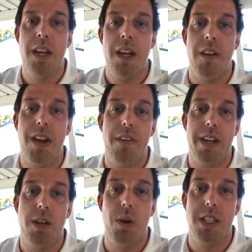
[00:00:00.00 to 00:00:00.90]
If you have
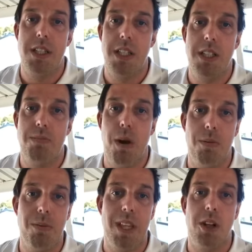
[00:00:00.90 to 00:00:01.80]
any questions,
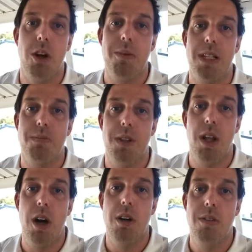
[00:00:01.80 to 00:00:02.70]
pop them in the comments
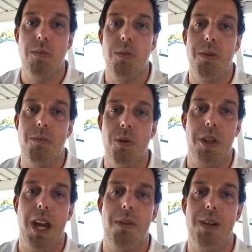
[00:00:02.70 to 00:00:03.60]
below and we'll be more
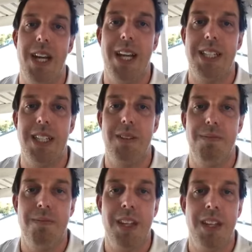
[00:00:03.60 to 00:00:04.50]
than happy to answer
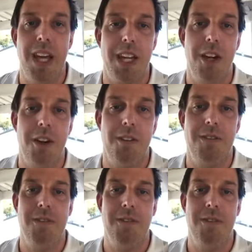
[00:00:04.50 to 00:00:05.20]
them. Thank you.